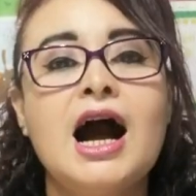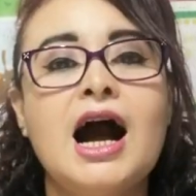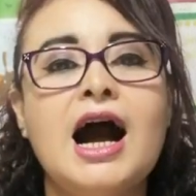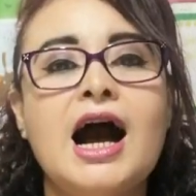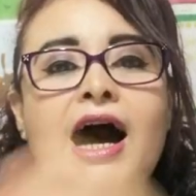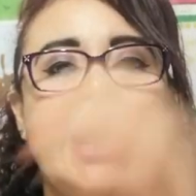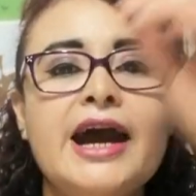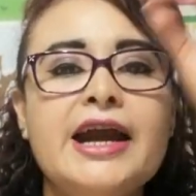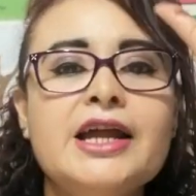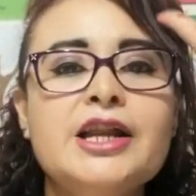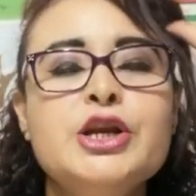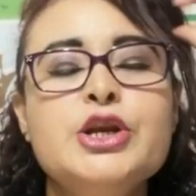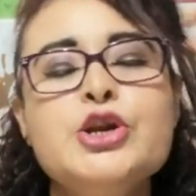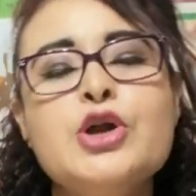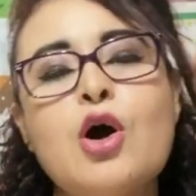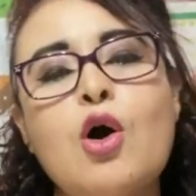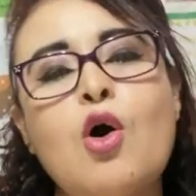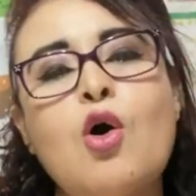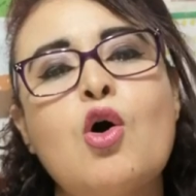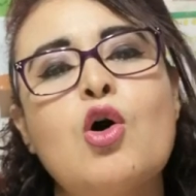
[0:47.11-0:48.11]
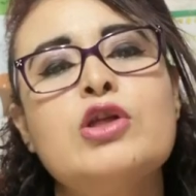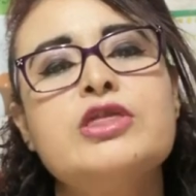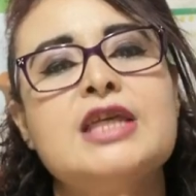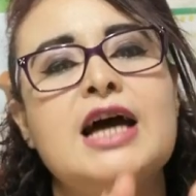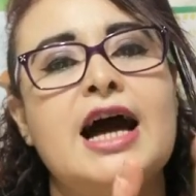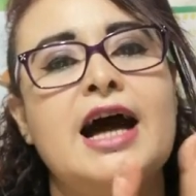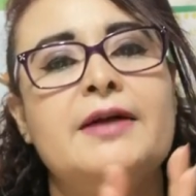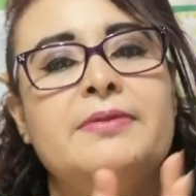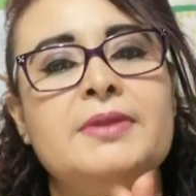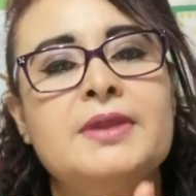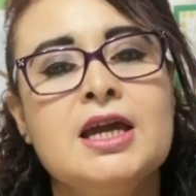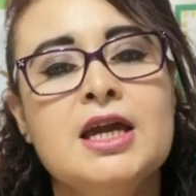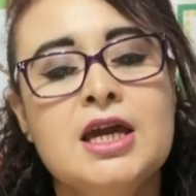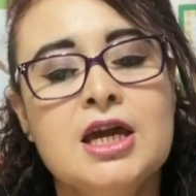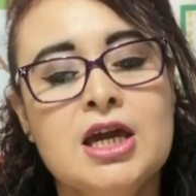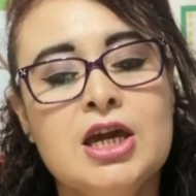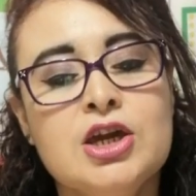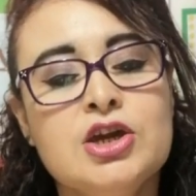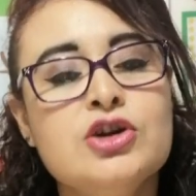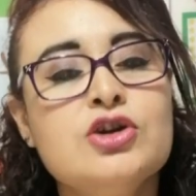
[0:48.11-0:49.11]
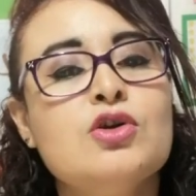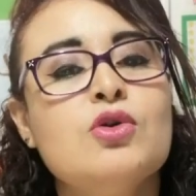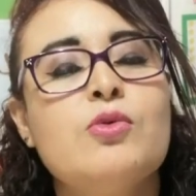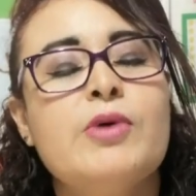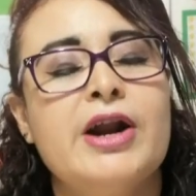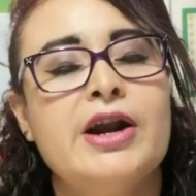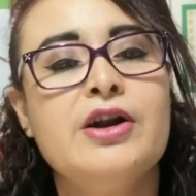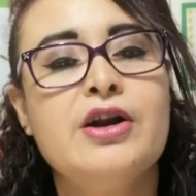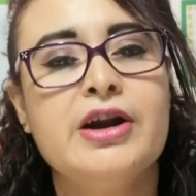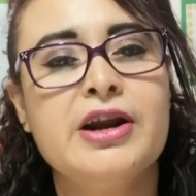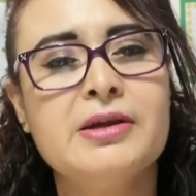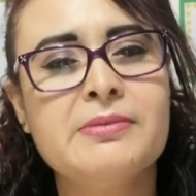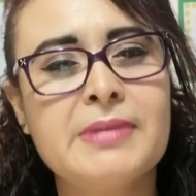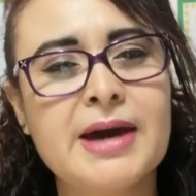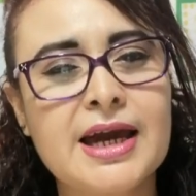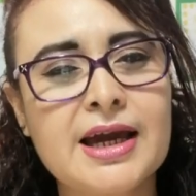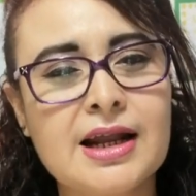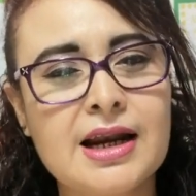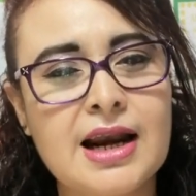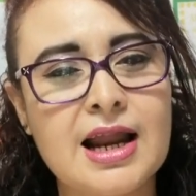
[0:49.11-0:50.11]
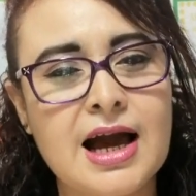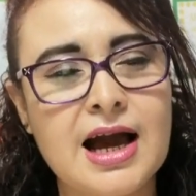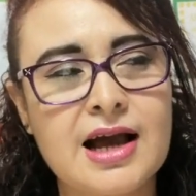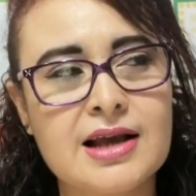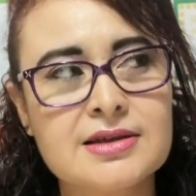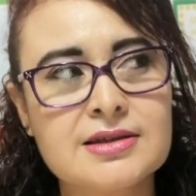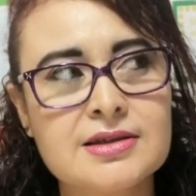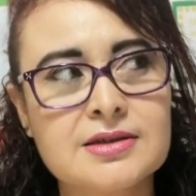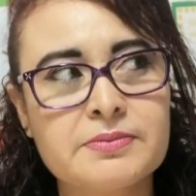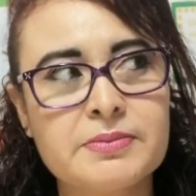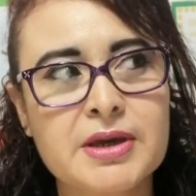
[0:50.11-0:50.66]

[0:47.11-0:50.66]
I know that you were not in my class